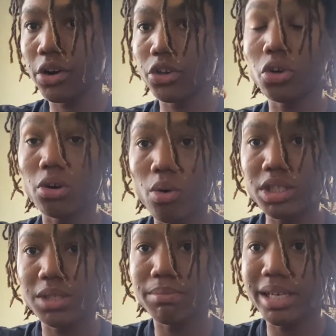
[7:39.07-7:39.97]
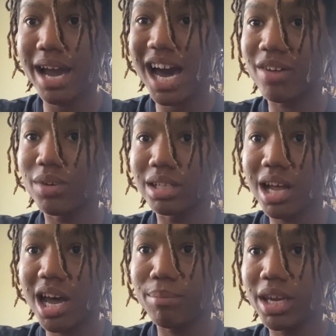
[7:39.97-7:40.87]
you're going to be out of
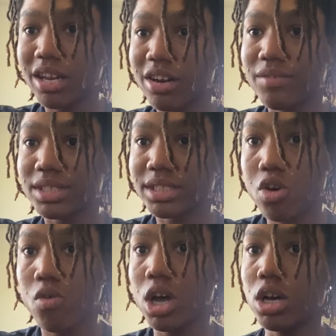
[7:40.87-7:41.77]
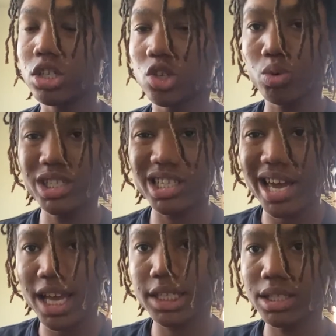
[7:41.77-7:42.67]
alignment in and of itself. So what does it
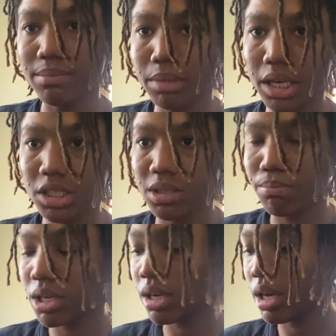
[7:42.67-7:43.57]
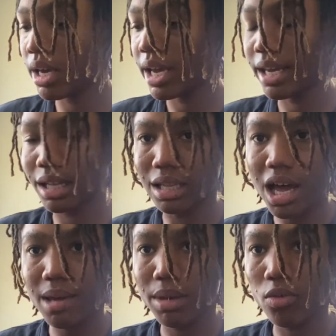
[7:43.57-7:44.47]
actually mean to be in
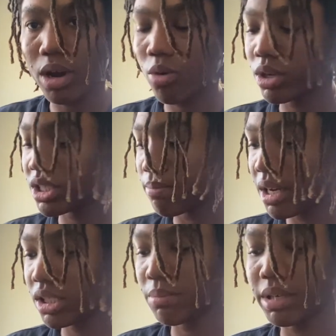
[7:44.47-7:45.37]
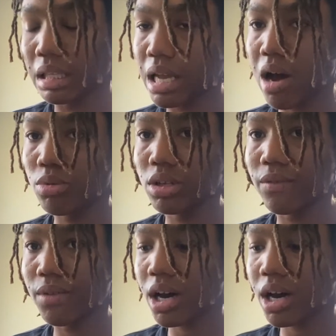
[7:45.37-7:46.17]
alignment, right? What does it mean to be aligned with the divine,